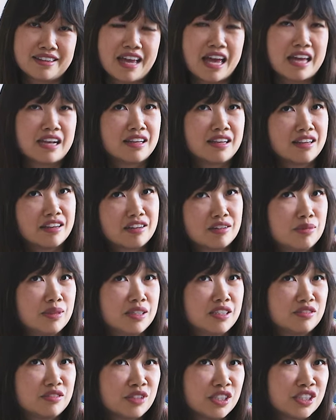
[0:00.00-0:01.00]
and a little
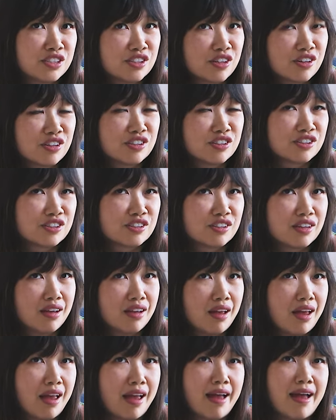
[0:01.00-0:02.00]
bit of research
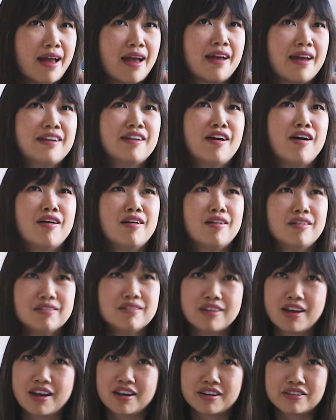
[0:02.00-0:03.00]
and a whole
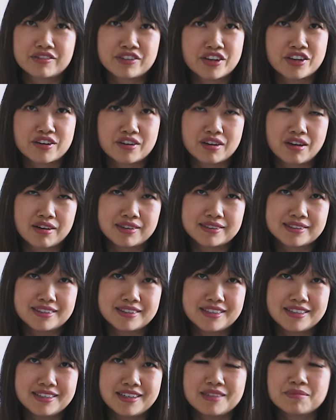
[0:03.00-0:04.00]
lot of
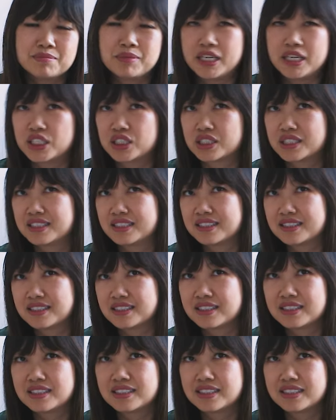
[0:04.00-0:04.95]
curiosity and patience.